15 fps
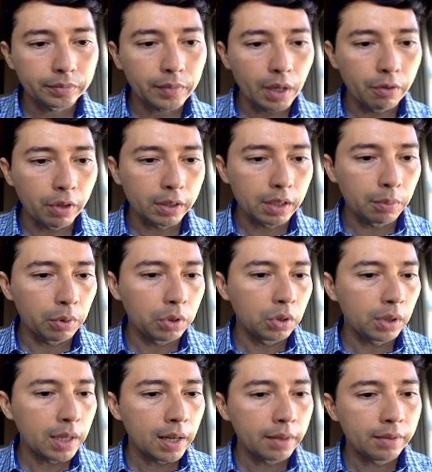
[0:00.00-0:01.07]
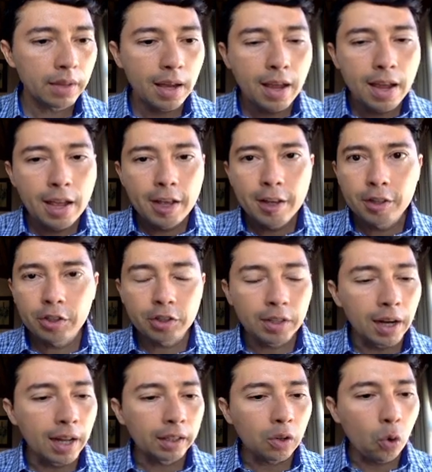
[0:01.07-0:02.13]
And for example, you can
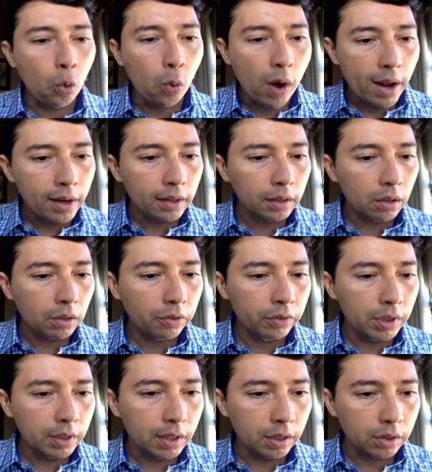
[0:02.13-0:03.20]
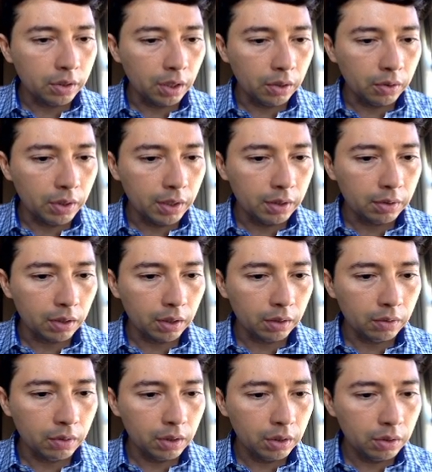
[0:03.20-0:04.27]
select one of these categories. So I'm
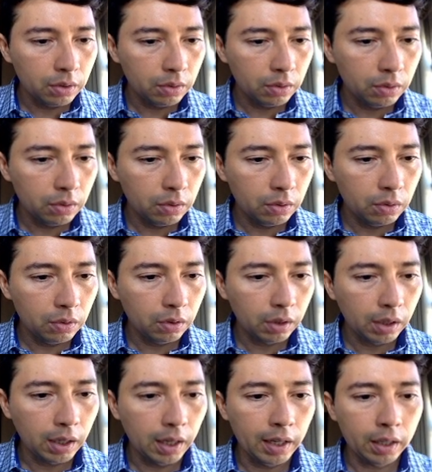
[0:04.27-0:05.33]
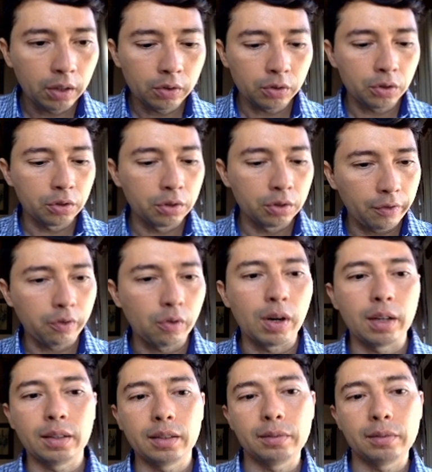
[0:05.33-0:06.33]
going to click on software.